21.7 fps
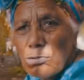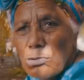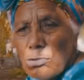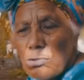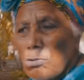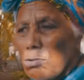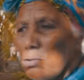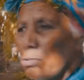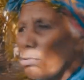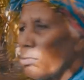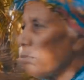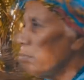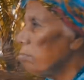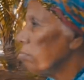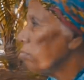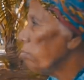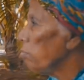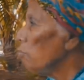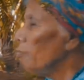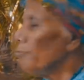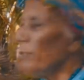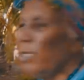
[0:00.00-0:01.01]
a testament to
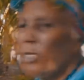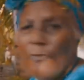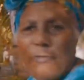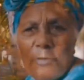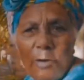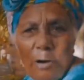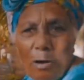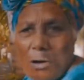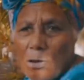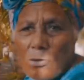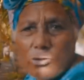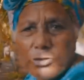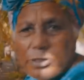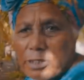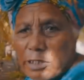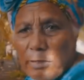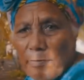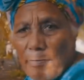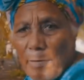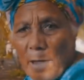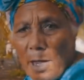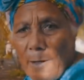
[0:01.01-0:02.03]
the island's rich
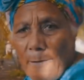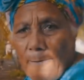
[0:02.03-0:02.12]
history